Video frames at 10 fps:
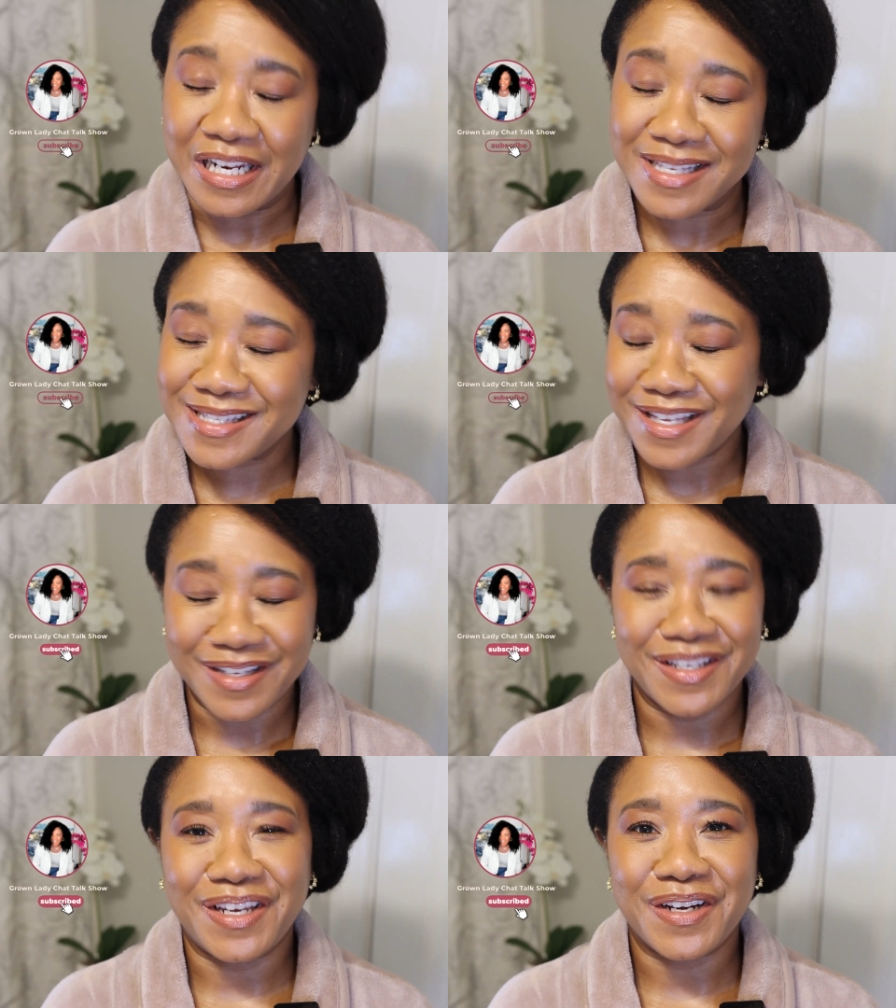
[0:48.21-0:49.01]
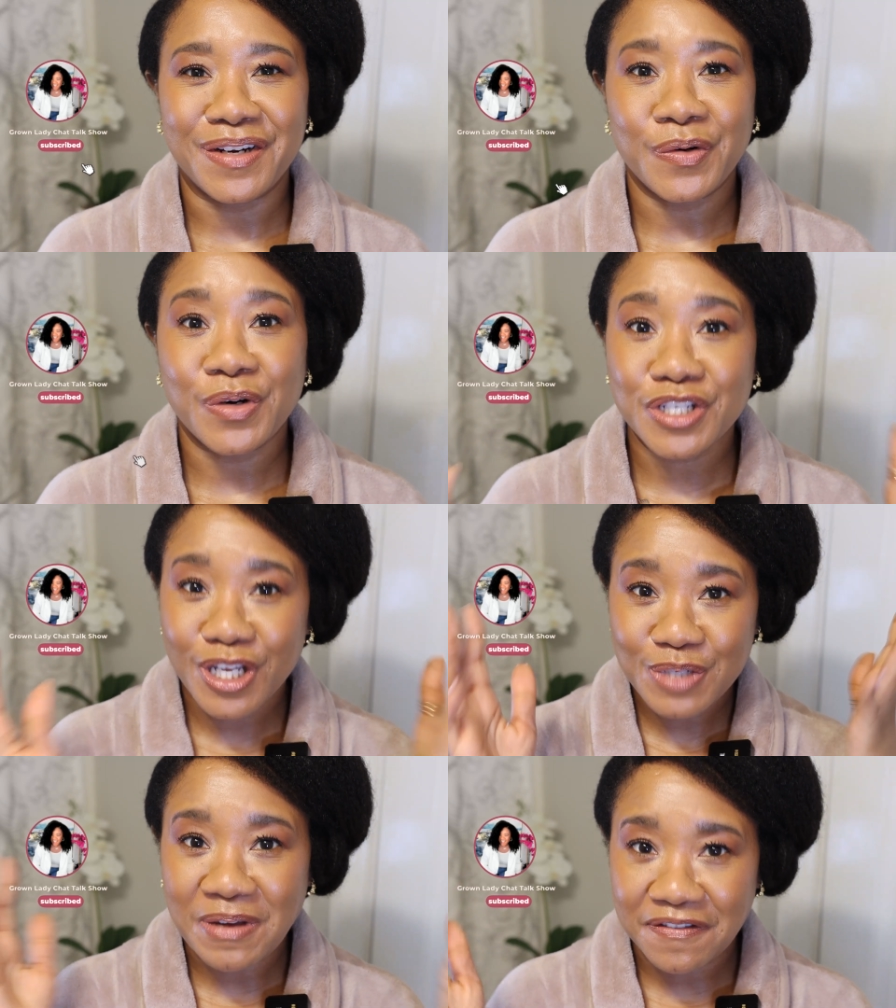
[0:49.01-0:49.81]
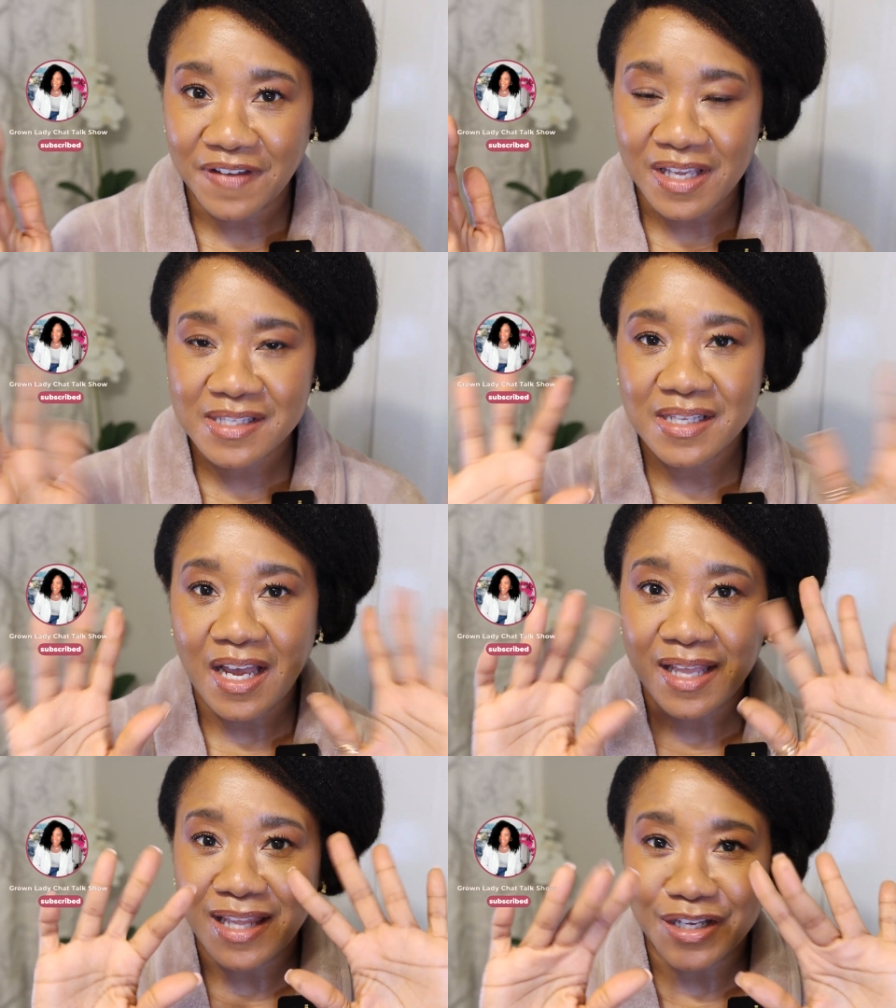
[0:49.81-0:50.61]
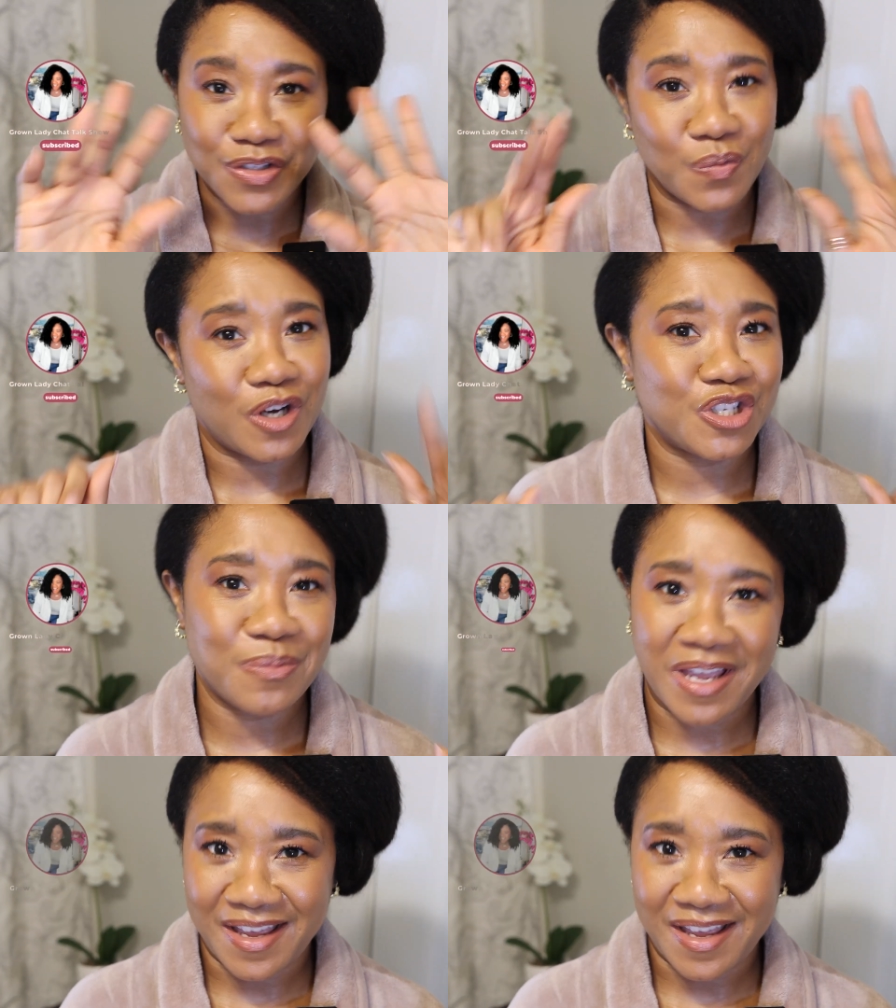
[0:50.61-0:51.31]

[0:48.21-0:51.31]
any skincare or touch my face, I like to wash my